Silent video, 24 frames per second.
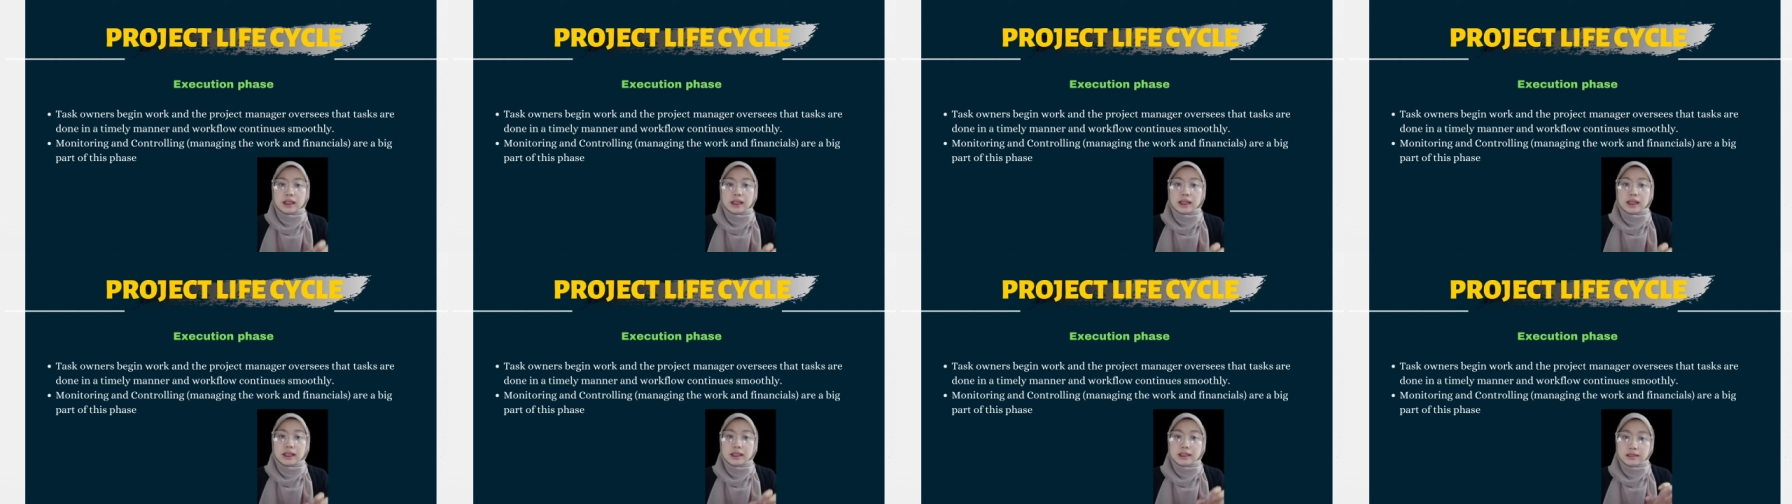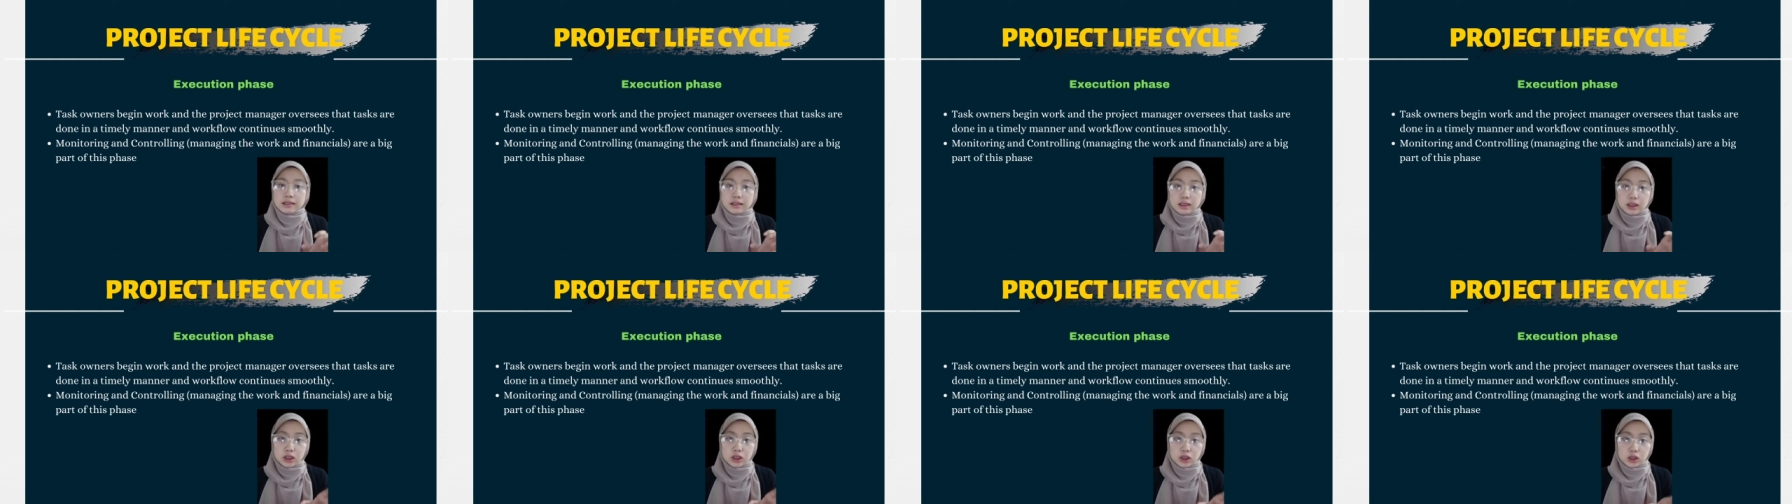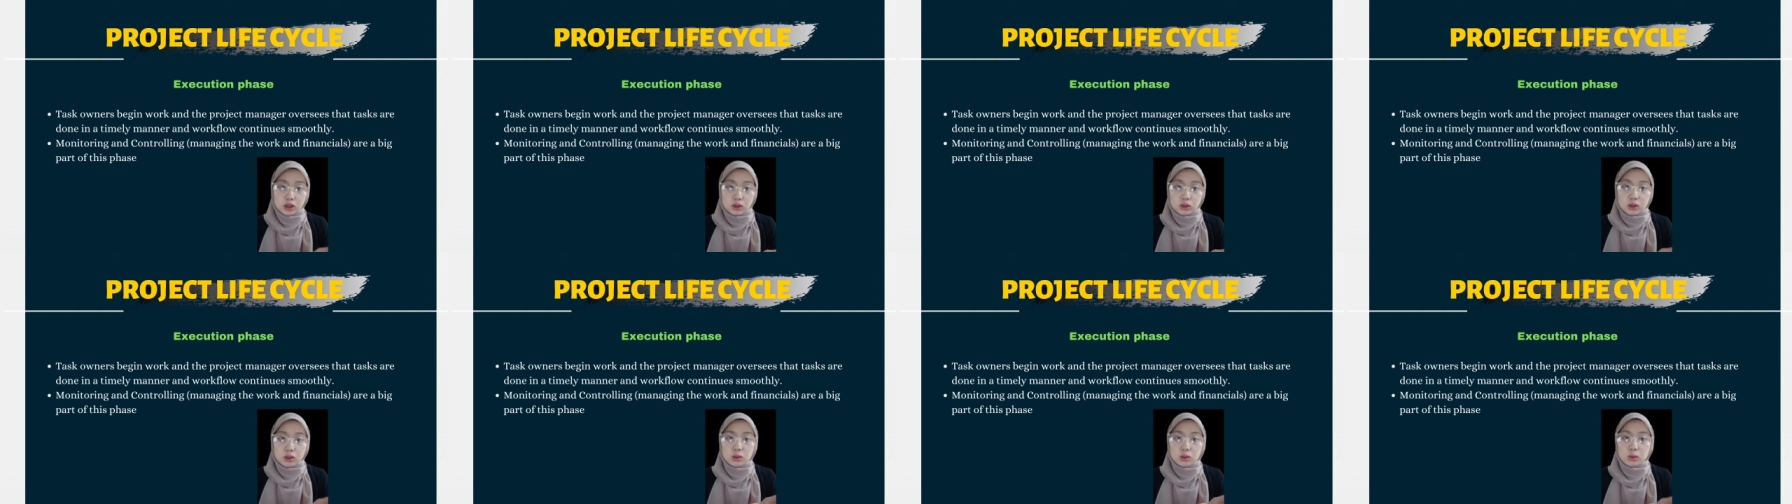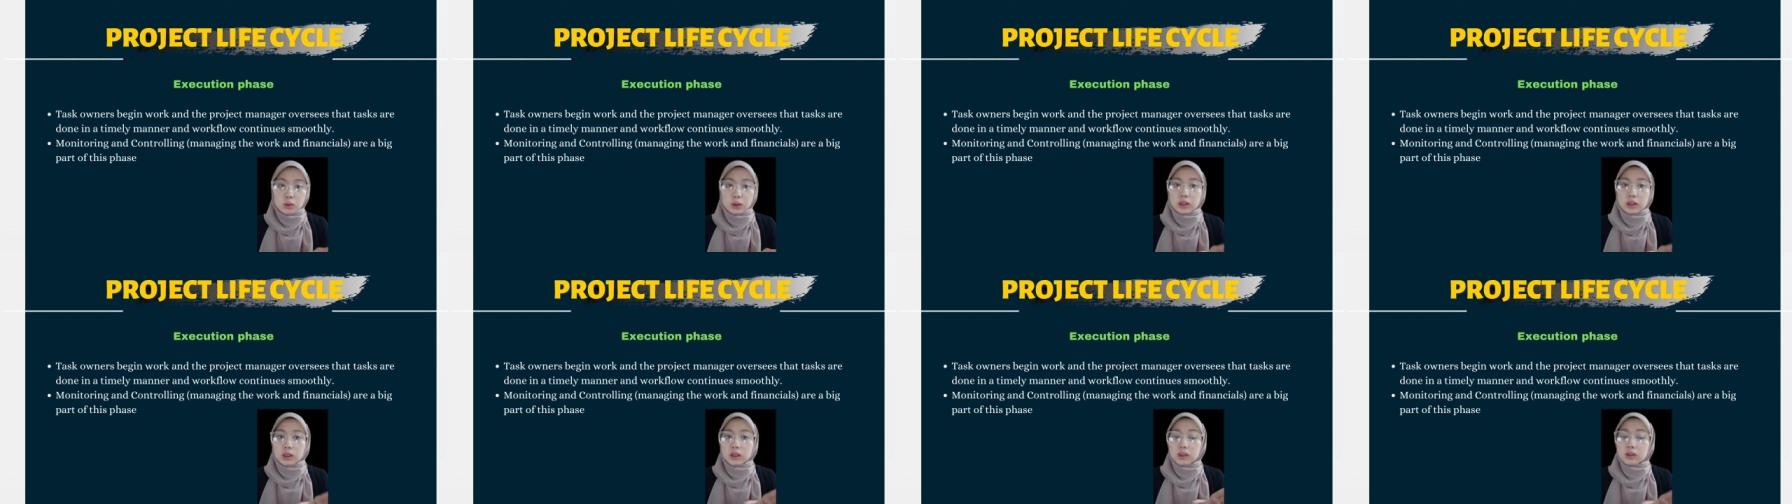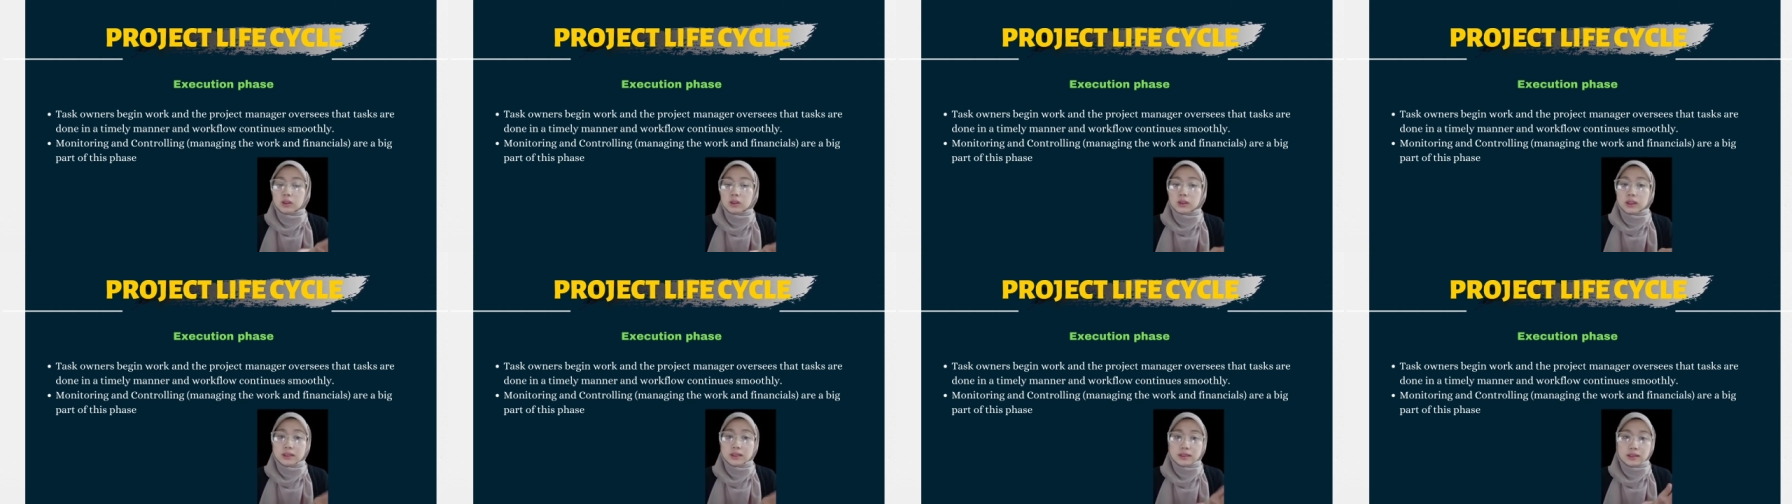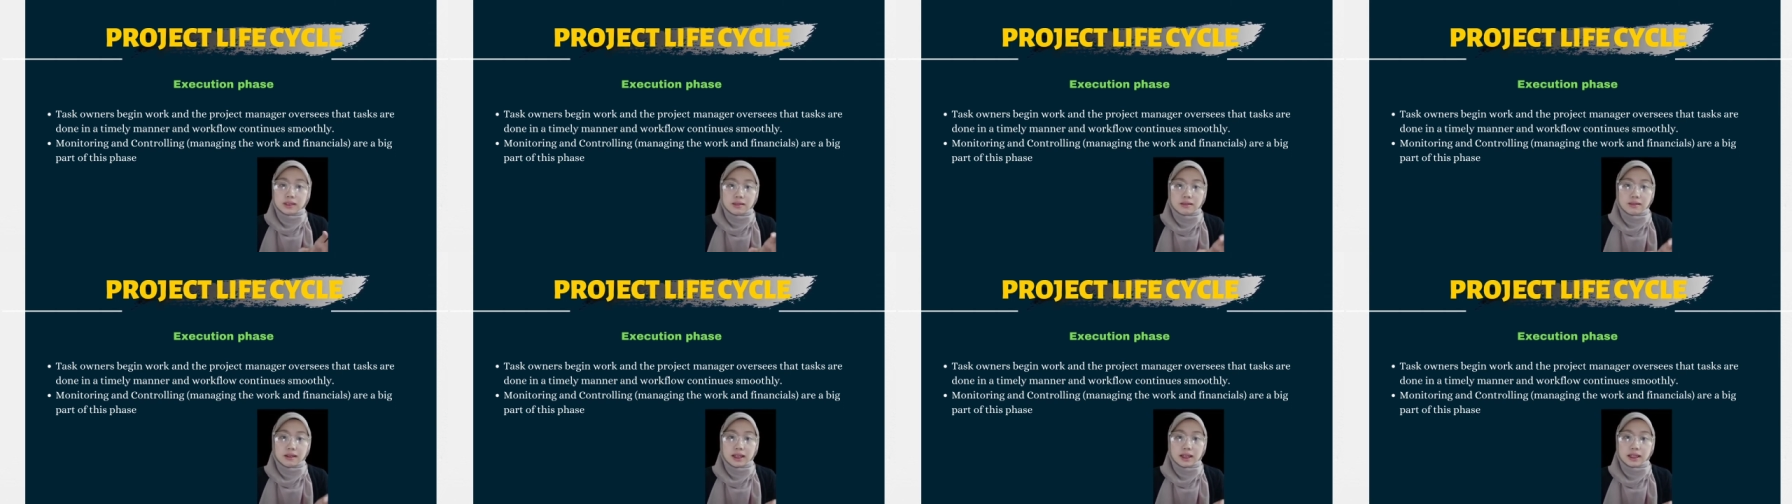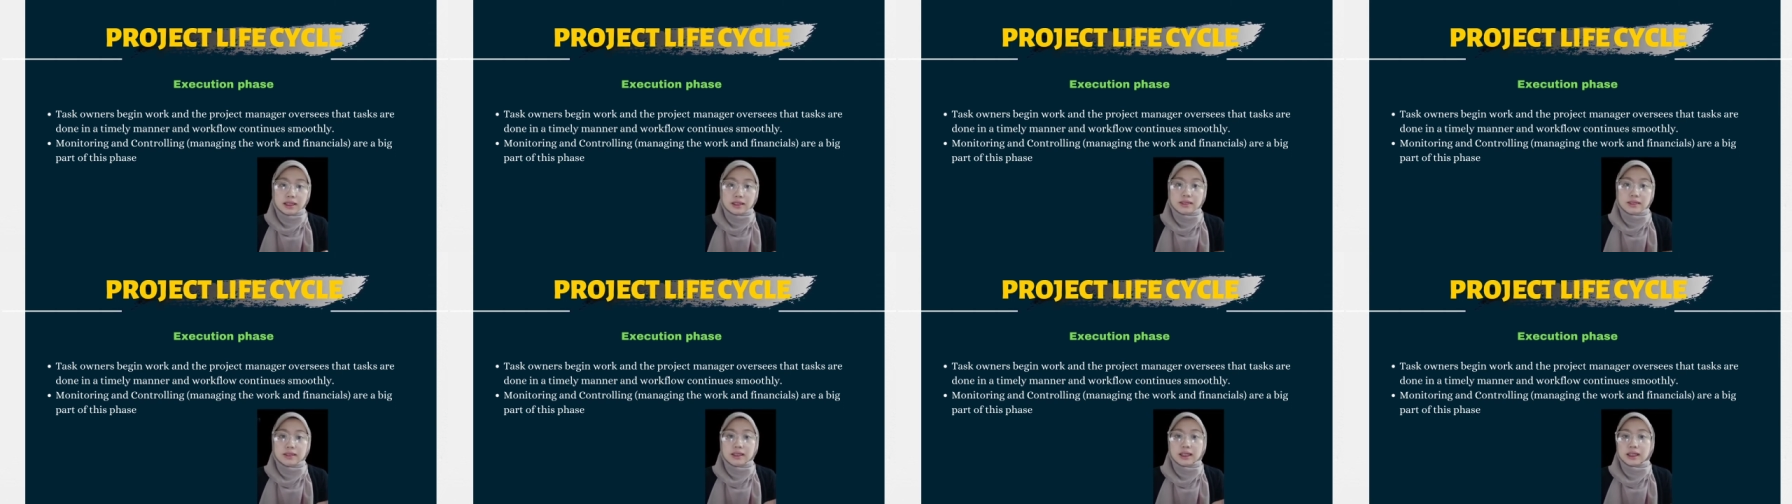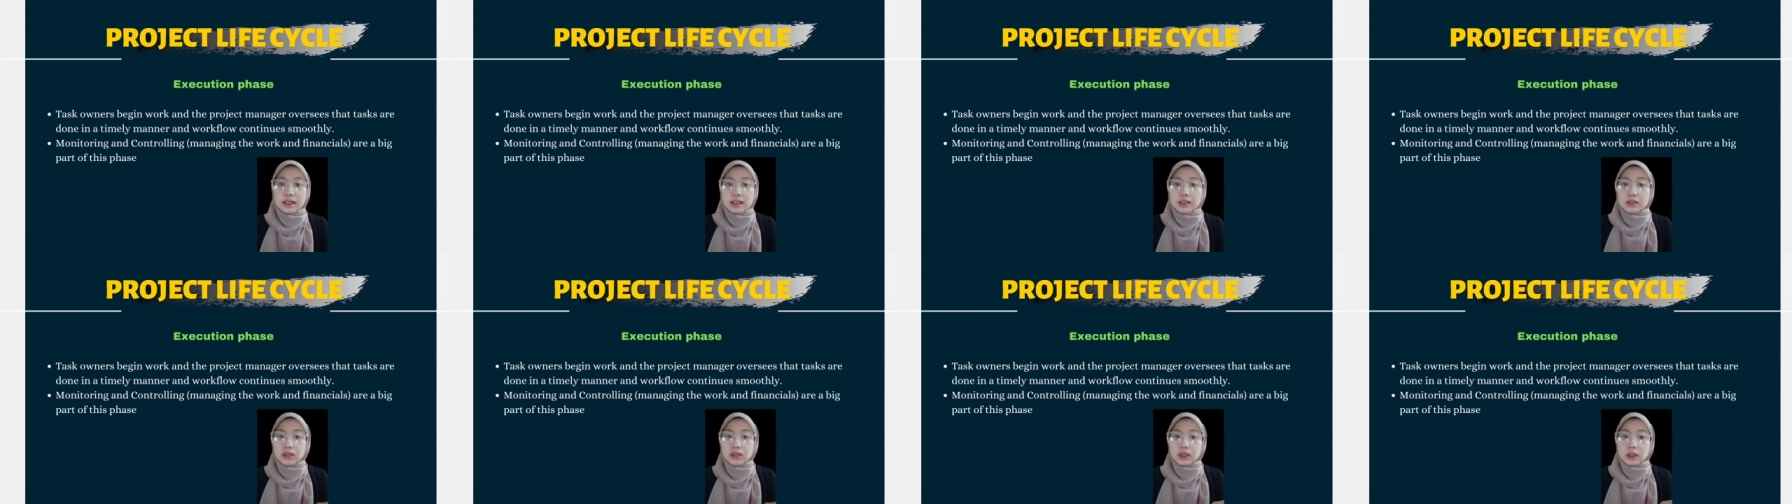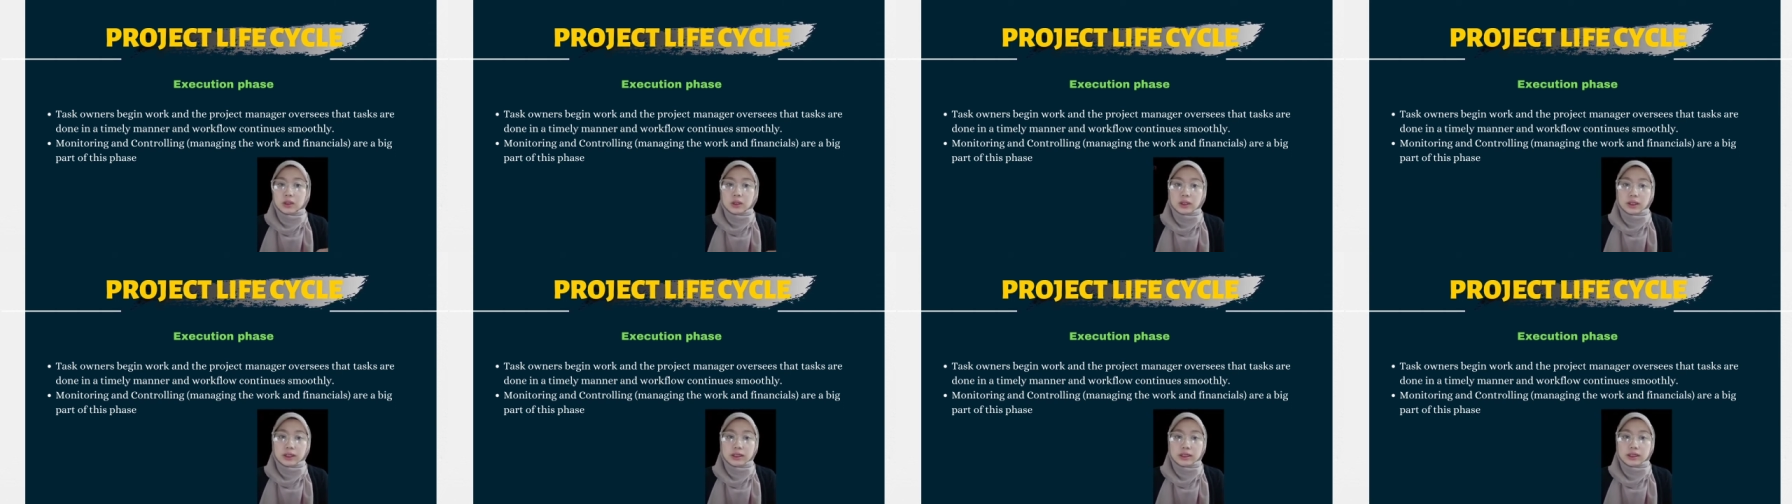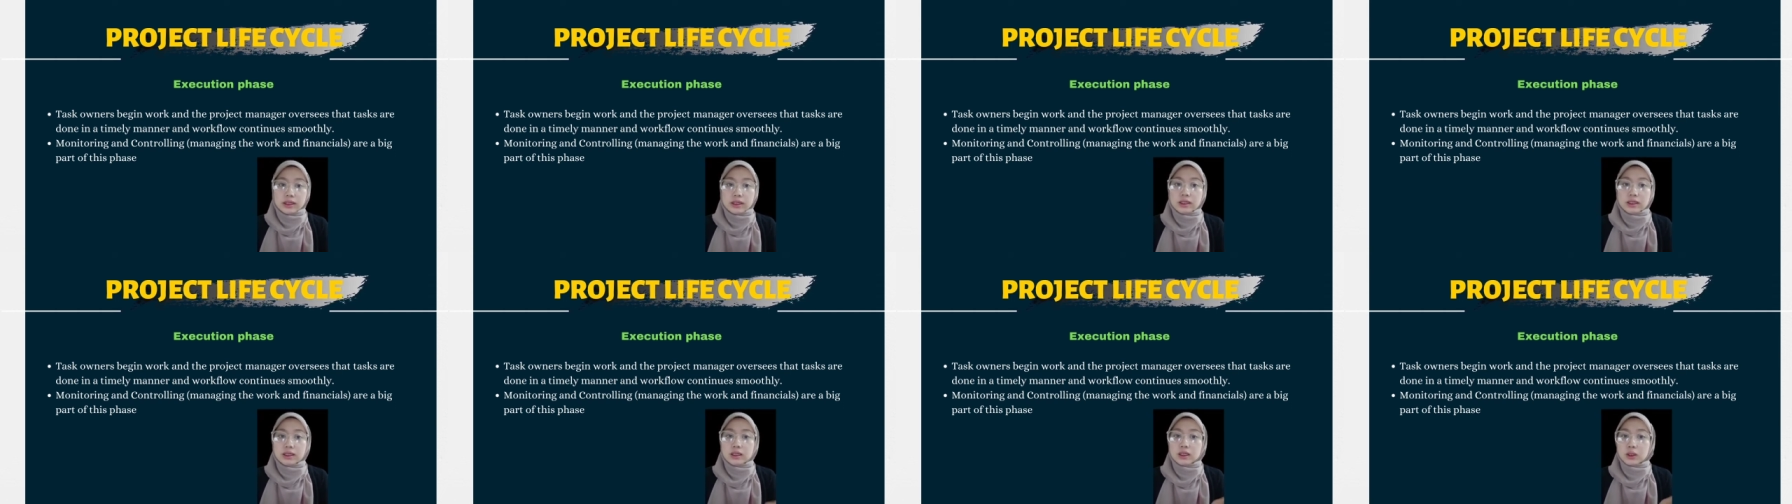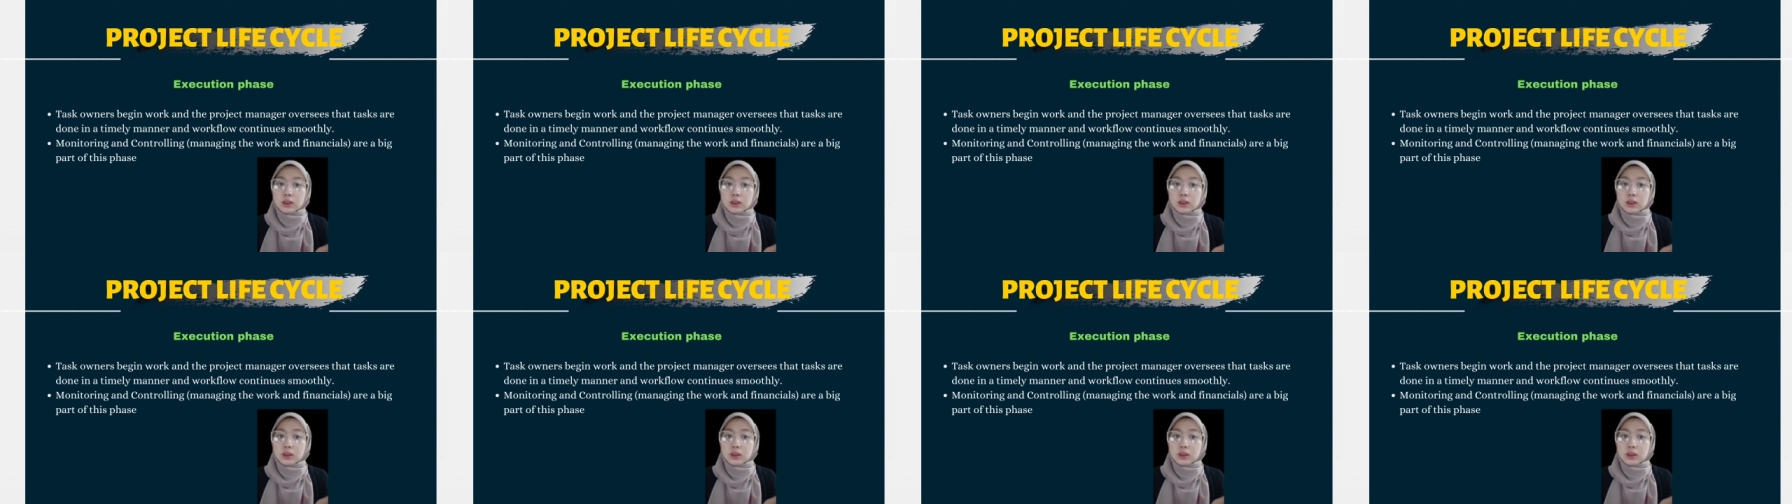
as issues will always arise and require